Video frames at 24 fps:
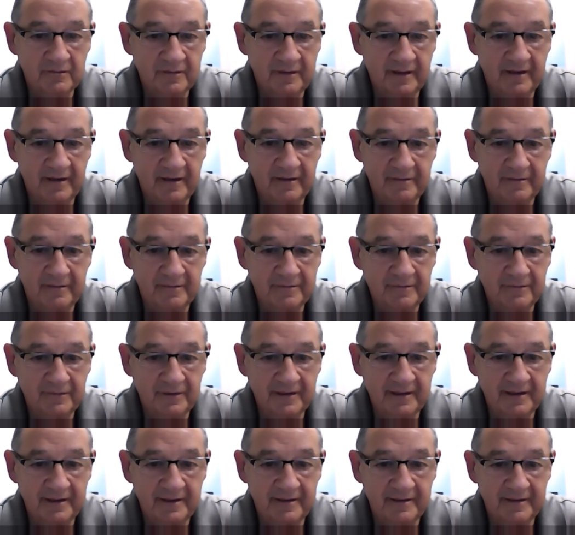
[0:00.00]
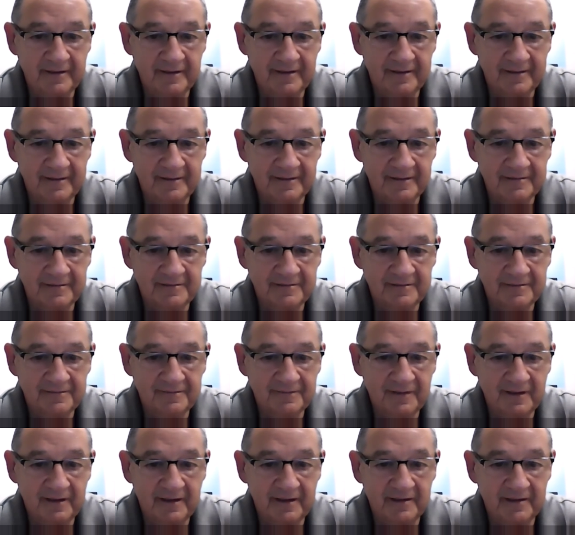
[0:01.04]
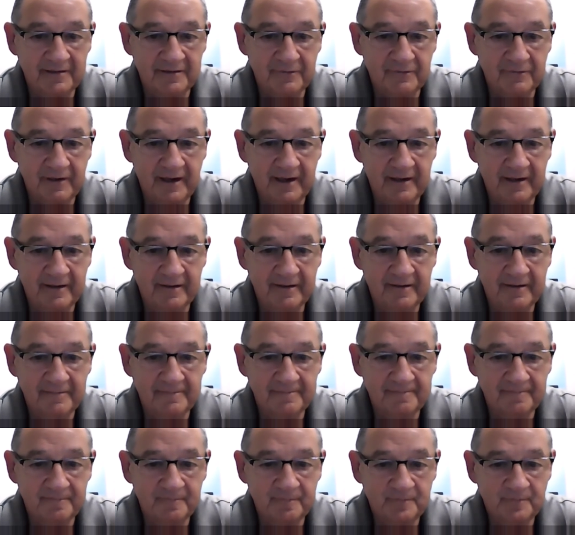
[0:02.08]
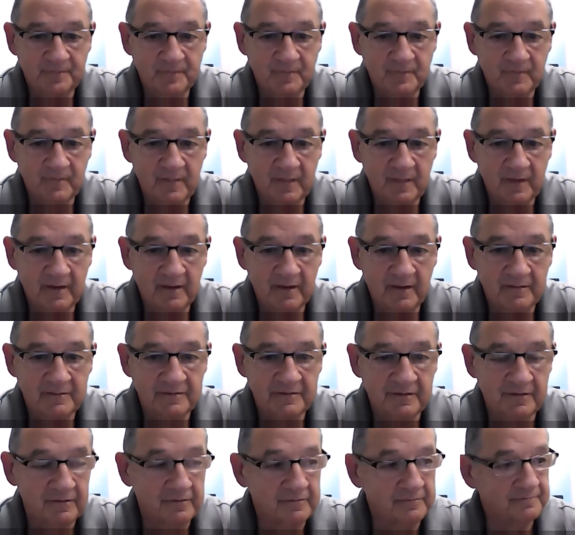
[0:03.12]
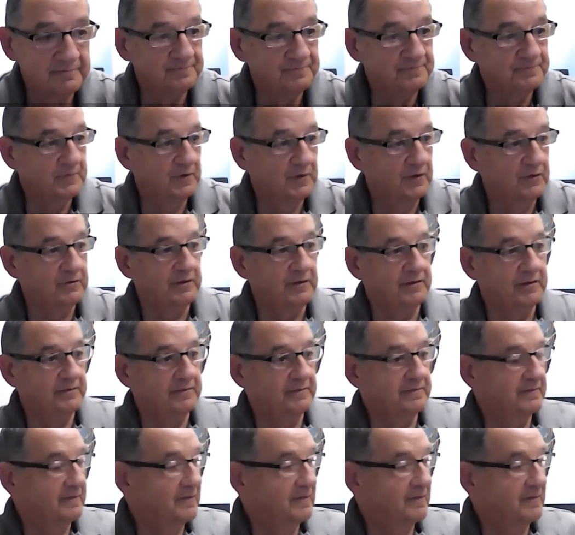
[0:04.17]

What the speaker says: Now we gotta let's get the rag. So hold on.